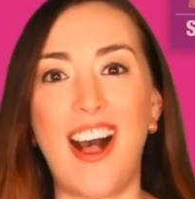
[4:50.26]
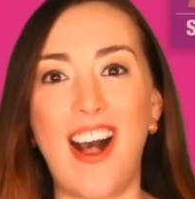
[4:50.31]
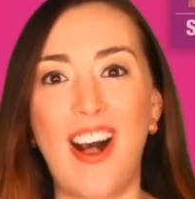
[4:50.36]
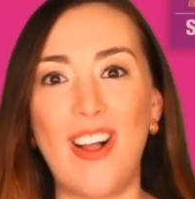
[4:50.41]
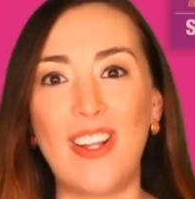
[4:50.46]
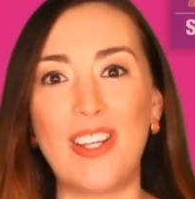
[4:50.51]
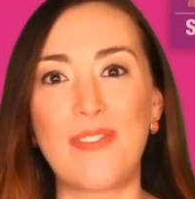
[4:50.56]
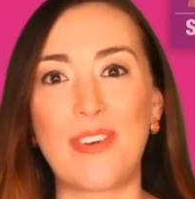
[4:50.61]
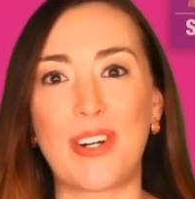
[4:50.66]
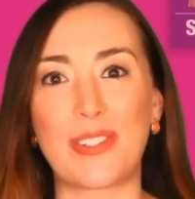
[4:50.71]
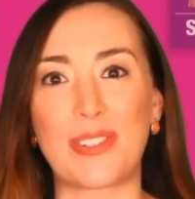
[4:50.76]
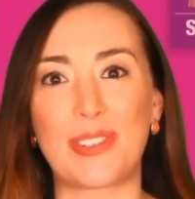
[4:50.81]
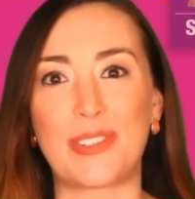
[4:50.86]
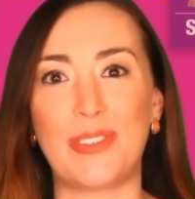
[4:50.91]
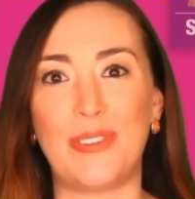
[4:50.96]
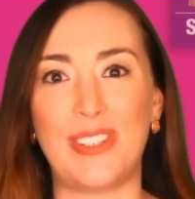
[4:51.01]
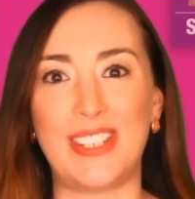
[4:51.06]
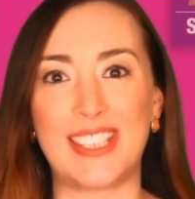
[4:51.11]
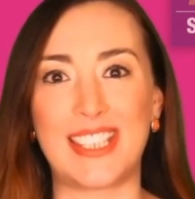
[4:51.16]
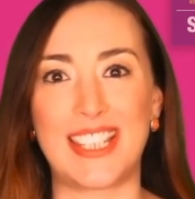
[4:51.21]
all of our
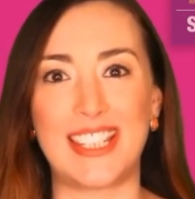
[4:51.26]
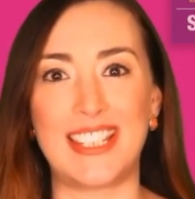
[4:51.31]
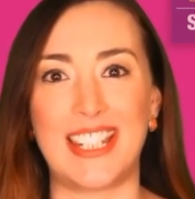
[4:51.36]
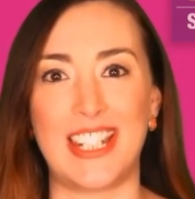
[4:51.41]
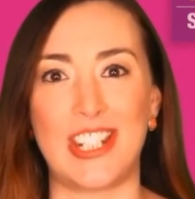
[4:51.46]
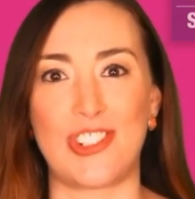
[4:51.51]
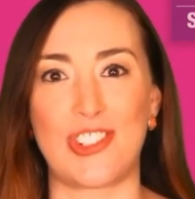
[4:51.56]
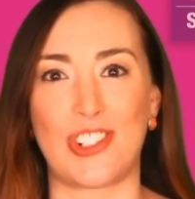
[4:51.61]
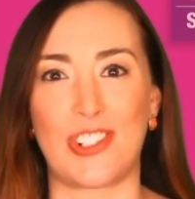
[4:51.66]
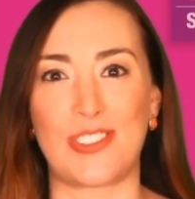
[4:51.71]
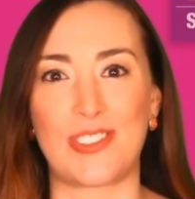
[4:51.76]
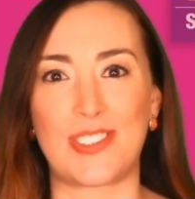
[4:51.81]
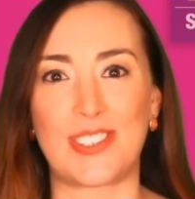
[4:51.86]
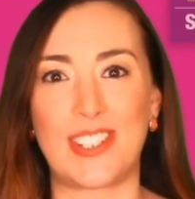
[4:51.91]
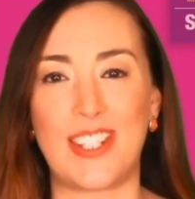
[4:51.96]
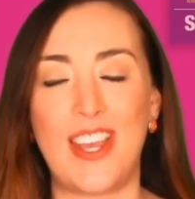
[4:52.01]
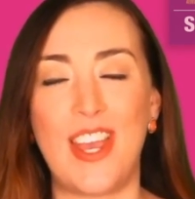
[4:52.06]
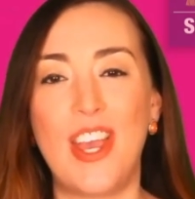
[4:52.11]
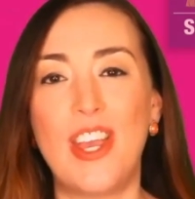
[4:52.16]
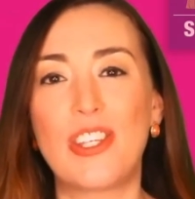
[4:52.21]
students and teachers.
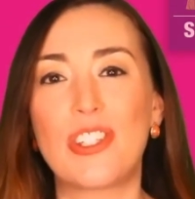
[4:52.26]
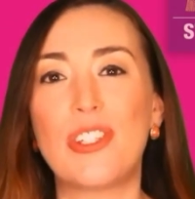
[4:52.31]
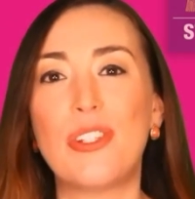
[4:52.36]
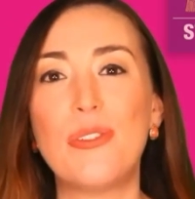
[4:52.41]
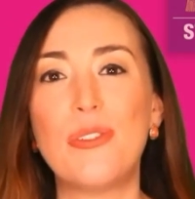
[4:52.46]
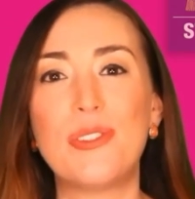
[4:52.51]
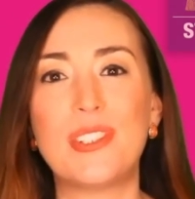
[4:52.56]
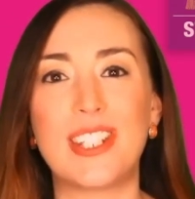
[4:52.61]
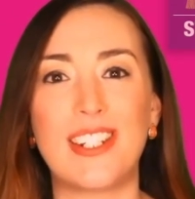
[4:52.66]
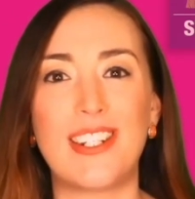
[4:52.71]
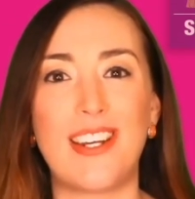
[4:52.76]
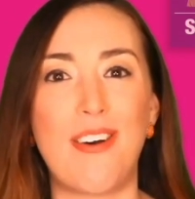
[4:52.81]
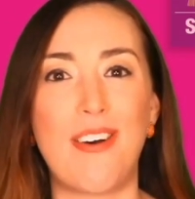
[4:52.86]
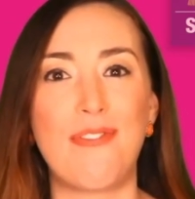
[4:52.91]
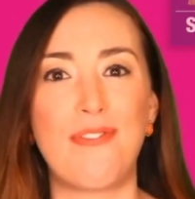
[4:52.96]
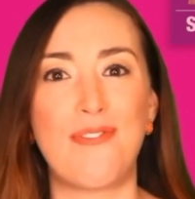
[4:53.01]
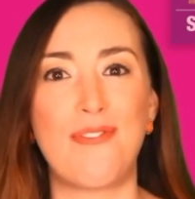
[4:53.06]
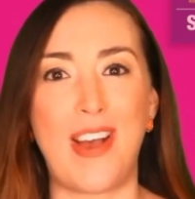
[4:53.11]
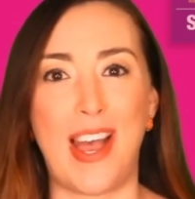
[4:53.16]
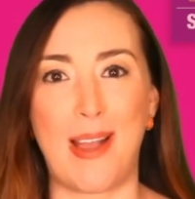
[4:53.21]
You did a
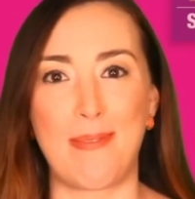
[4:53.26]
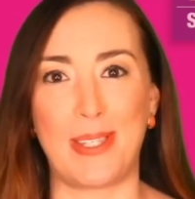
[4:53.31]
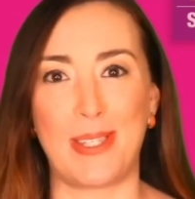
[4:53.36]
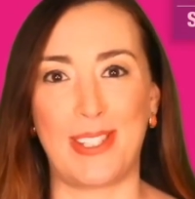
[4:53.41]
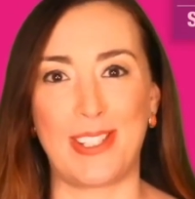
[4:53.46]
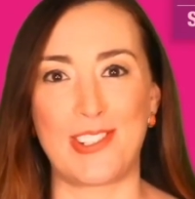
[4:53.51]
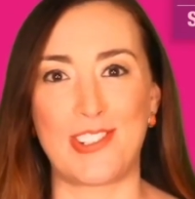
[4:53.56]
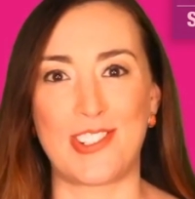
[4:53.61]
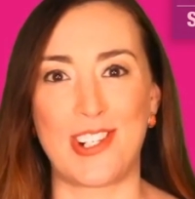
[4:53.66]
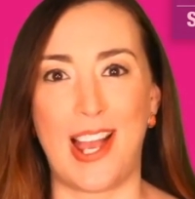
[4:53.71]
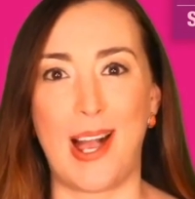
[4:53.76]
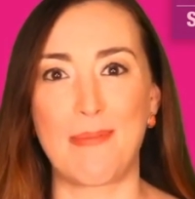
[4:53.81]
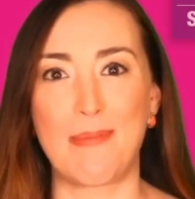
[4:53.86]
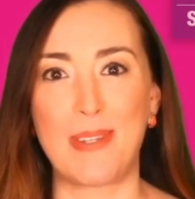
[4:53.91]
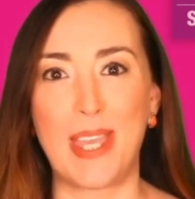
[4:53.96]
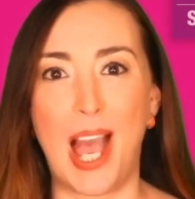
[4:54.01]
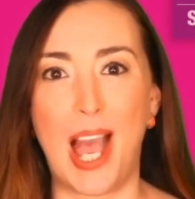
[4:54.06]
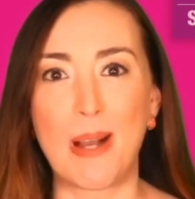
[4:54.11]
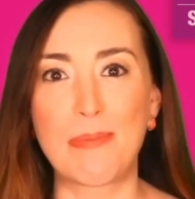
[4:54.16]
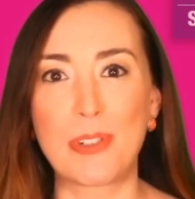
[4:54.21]
fabulous job
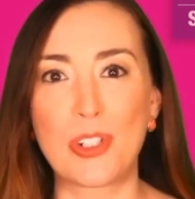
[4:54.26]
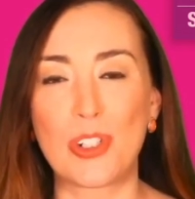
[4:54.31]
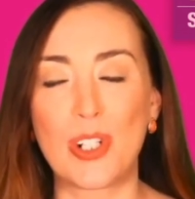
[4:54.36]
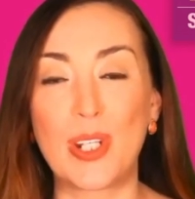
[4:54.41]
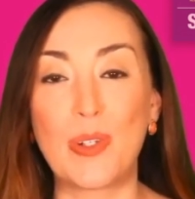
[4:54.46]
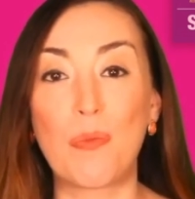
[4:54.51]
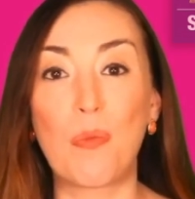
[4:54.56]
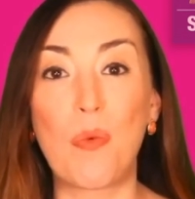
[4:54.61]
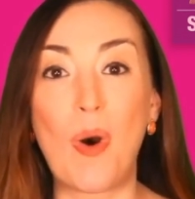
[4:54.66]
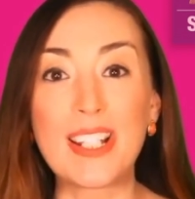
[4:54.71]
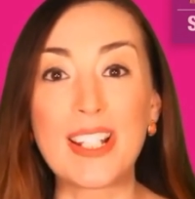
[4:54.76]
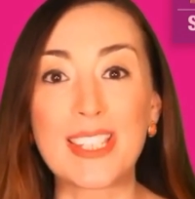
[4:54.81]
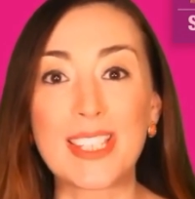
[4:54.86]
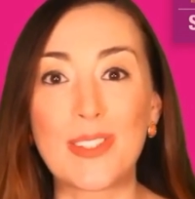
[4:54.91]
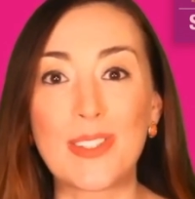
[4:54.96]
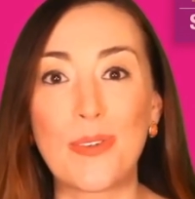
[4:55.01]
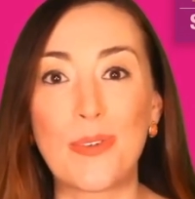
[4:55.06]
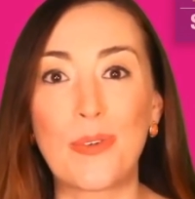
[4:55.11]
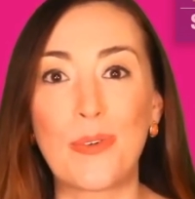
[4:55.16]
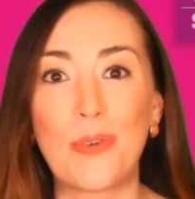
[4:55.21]
capturing what's
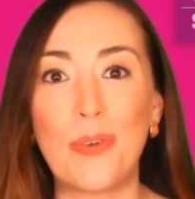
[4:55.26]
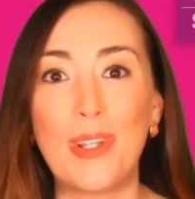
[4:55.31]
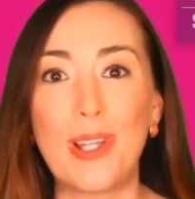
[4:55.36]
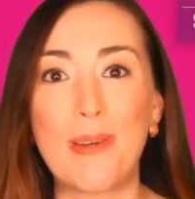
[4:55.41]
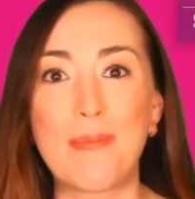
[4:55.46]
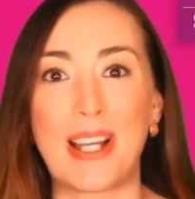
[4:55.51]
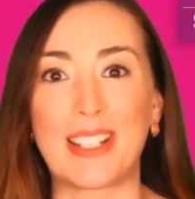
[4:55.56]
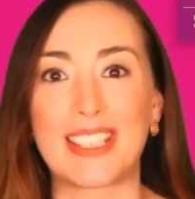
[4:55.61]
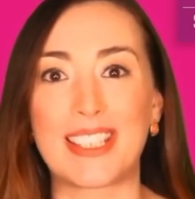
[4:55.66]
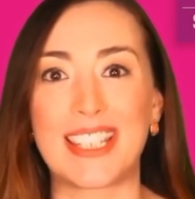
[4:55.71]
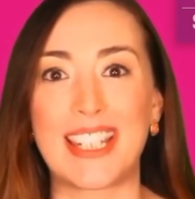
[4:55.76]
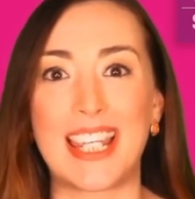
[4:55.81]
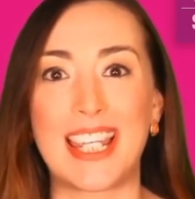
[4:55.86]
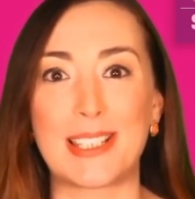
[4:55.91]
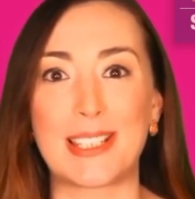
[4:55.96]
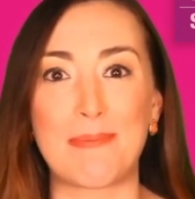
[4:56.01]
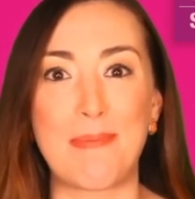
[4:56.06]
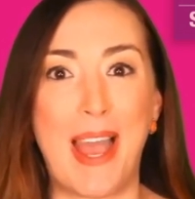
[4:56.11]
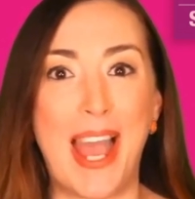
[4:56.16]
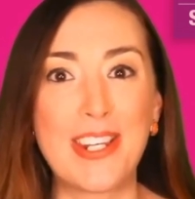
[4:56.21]
so cool about today's
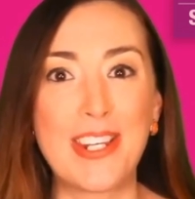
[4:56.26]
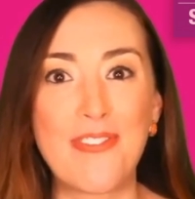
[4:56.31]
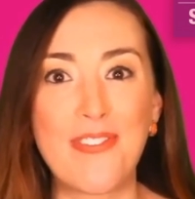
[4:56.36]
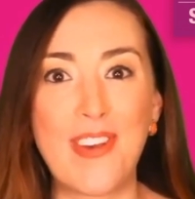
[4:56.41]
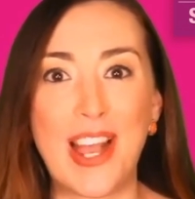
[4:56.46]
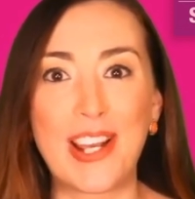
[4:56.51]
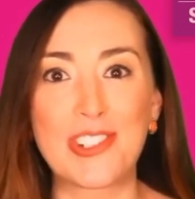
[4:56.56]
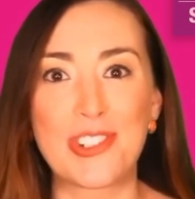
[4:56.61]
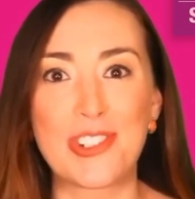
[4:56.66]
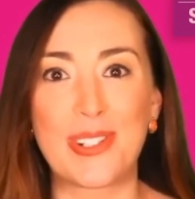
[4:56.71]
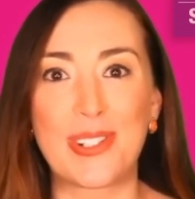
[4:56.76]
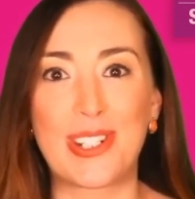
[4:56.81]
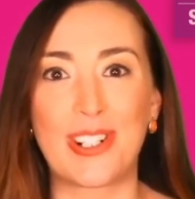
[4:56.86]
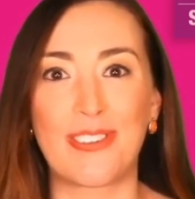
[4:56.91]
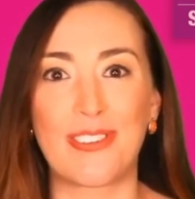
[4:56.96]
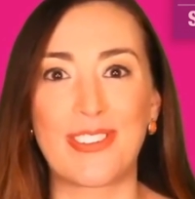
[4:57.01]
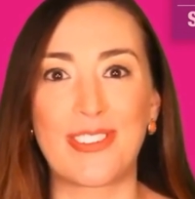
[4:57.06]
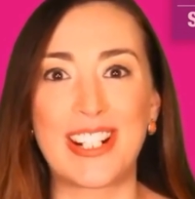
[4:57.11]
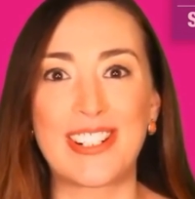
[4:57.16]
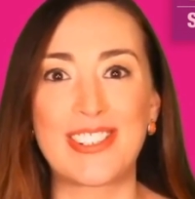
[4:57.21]
manufacturing
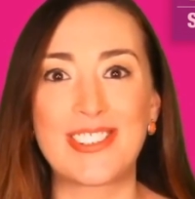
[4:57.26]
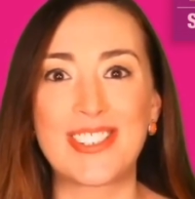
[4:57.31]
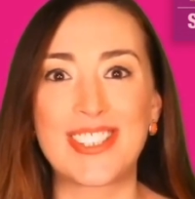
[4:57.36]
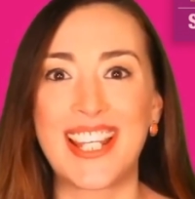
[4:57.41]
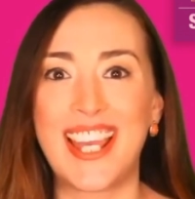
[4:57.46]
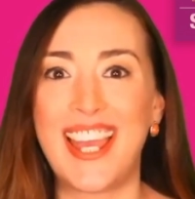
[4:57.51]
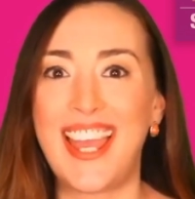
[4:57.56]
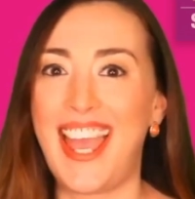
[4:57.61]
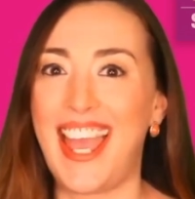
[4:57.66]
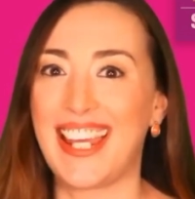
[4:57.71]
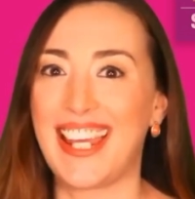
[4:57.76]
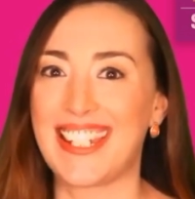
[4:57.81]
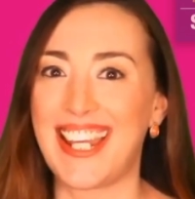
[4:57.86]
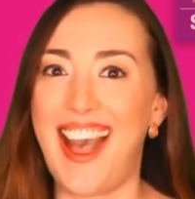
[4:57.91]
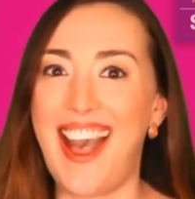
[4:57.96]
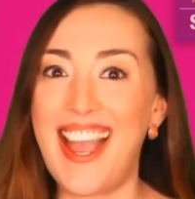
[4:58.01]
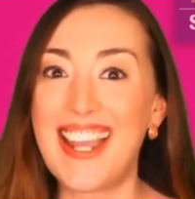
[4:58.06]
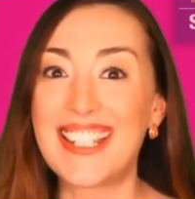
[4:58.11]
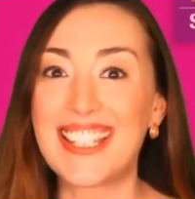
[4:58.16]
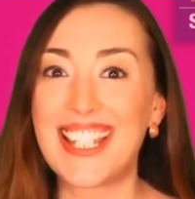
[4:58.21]
careers and
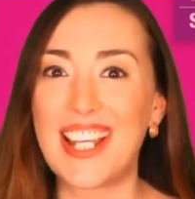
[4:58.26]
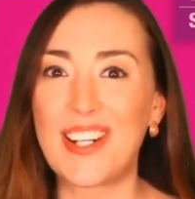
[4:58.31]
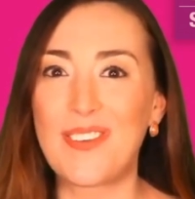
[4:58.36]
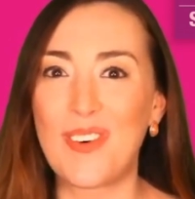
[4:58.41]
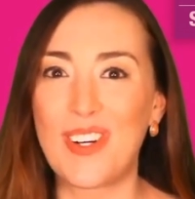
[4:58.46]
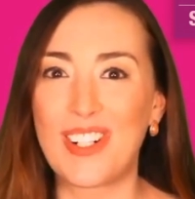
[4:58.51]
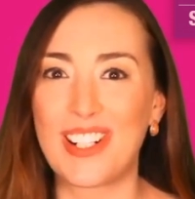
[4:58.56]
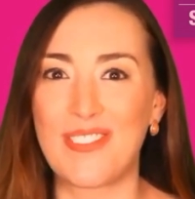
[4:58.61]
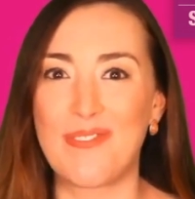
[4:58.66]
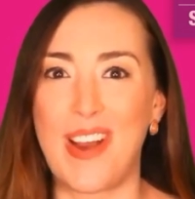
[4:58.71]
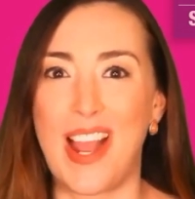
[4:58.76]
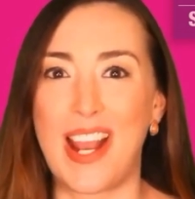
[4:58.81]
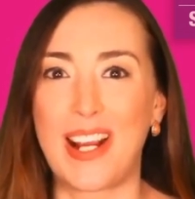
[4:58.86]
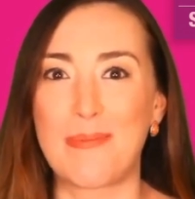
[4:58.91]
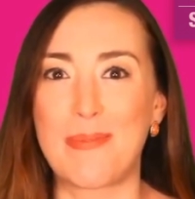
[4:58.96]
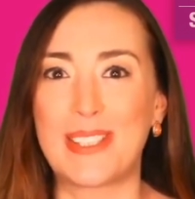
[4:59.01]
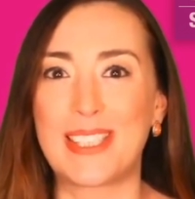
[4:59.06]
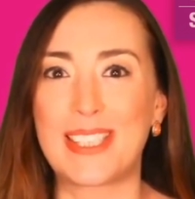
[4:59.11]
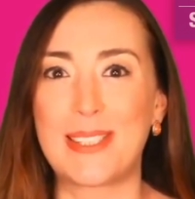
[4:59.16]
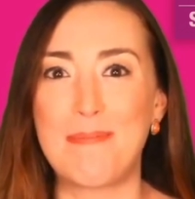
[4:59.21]
high-tech work
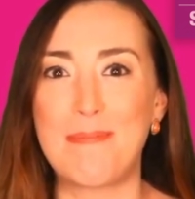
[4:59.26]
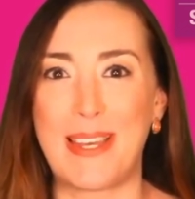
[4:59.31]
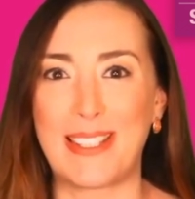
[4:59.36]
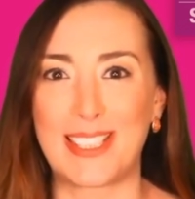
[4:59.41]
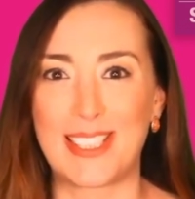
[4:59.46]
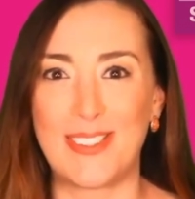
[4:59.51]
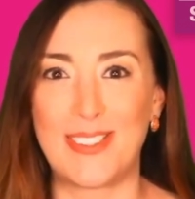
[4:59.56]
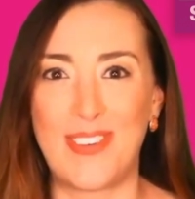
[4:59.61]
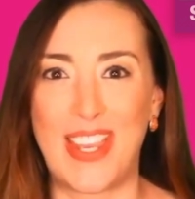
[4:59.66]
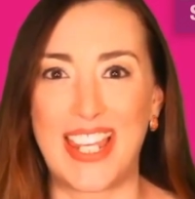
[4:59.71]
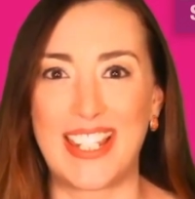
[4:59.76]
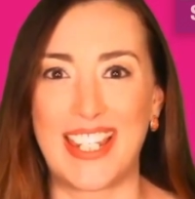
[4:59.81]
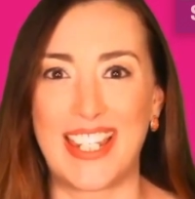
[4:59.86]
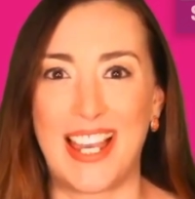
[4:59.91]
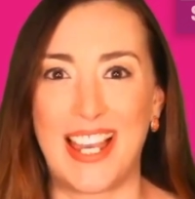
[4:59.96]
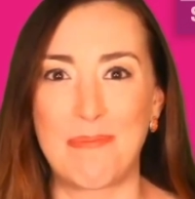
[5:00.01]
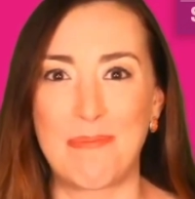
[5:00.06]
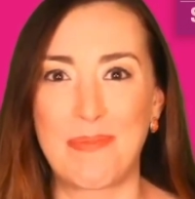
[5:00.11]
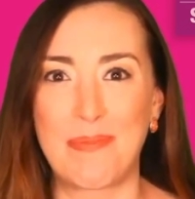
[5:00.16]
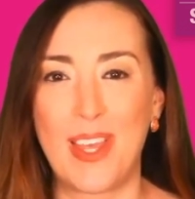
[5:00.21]
environments in Pennsylvania.